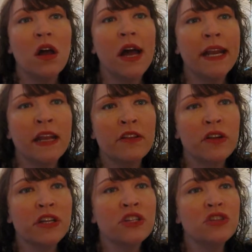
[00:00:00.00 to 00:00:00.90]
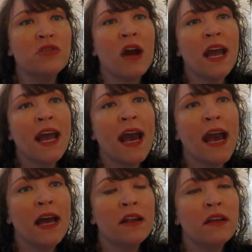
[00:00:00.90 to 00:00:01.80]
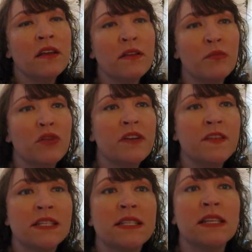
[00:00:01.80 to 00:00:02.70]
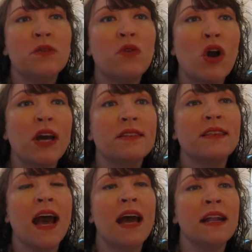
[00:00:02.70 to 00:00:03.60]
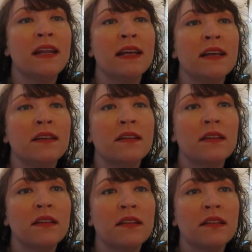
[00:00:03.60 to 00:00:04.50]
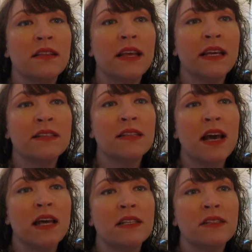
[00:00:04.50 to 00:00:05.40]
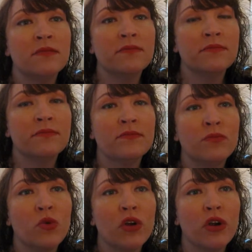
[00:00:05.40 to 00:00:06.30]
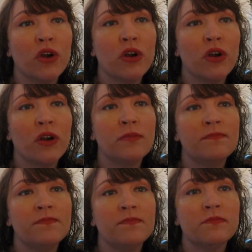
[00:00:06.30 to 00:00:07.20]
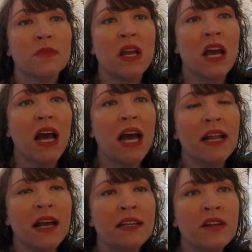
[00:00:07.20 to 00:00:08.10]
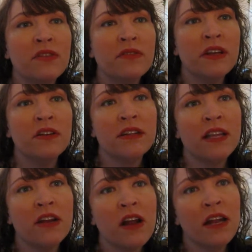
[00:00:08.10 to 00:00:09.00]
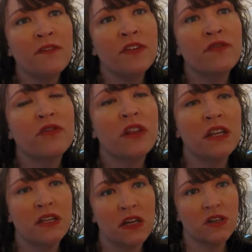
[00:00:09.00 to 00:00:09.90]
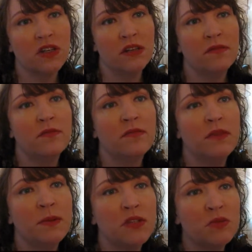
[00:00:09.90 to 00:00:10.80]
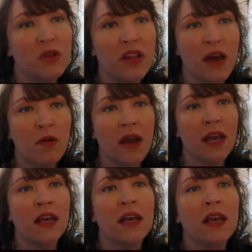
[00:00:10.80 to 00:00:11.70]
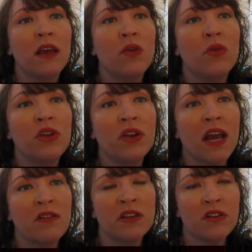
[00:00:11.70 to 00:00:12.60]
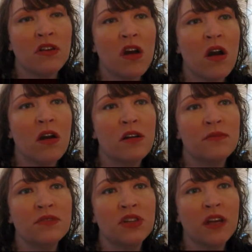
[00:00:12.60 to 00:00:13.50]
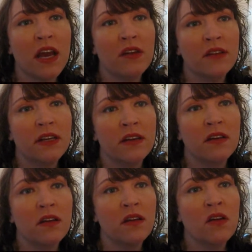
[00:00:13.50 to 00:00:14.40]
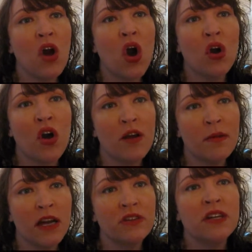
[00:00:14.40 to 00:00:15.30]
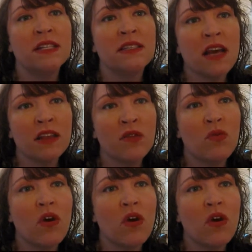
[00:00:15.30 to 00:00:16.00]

Another issue I had previously was adding things that were, I know they're not even for the induction. Let me just put it that way. When you're counting your carbs, you're counting all carbohydrates, not the